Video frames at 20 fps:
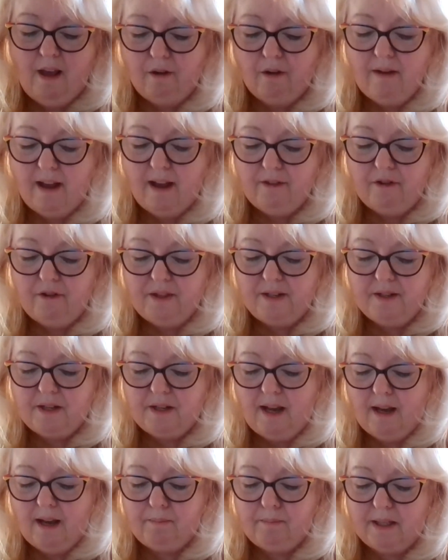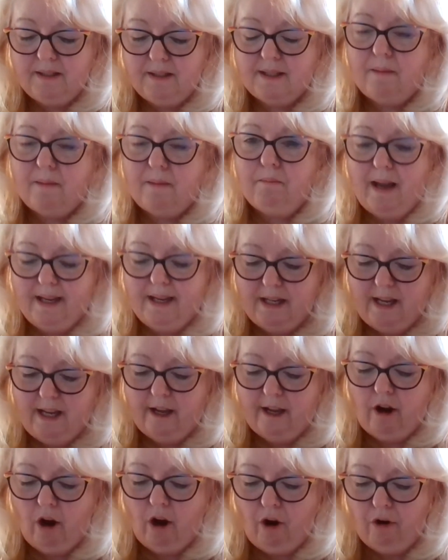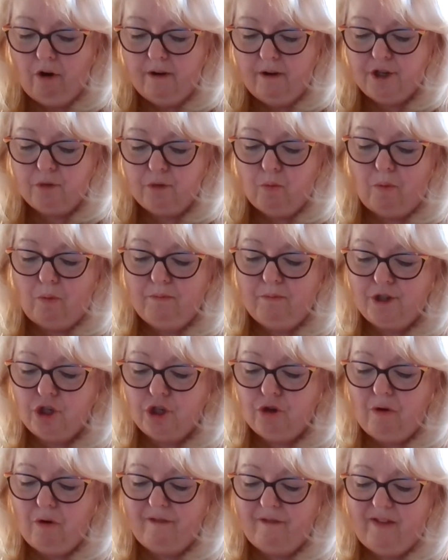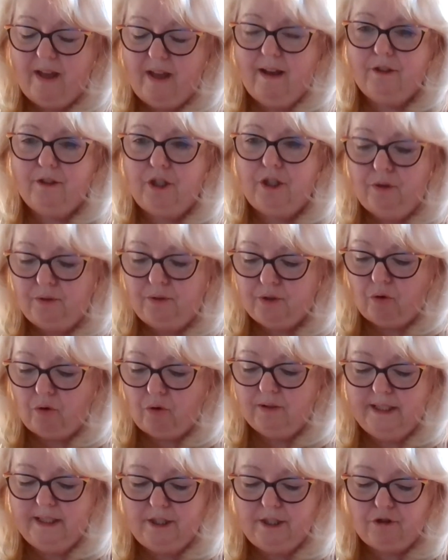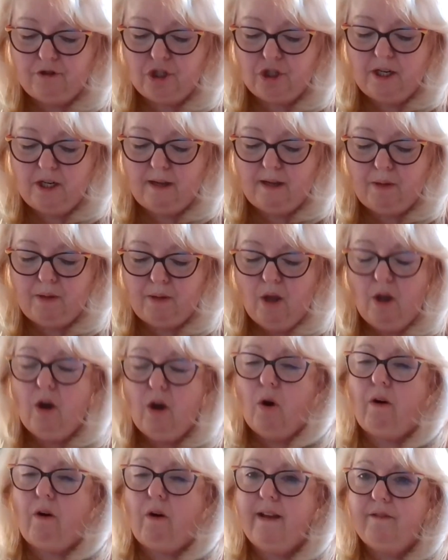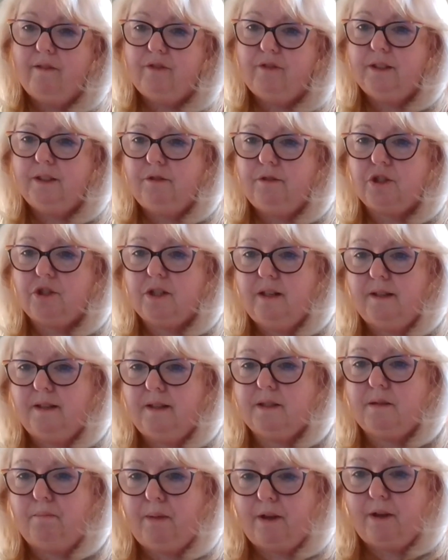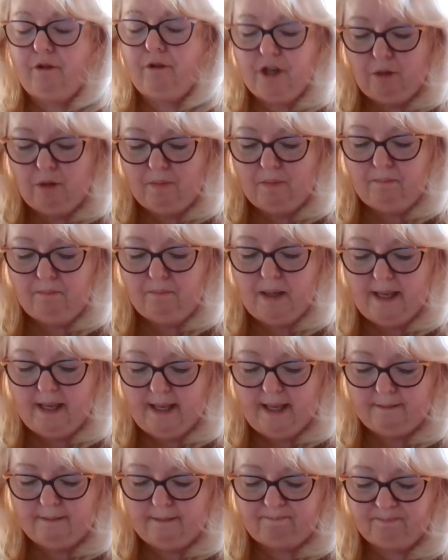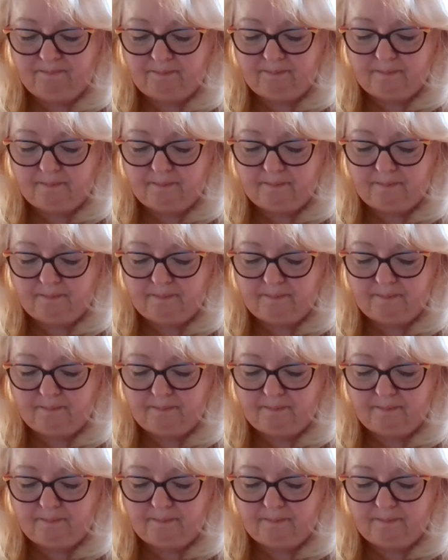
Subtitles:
rather than topics that might encourage more mature values or leadership or evolution as a better human being.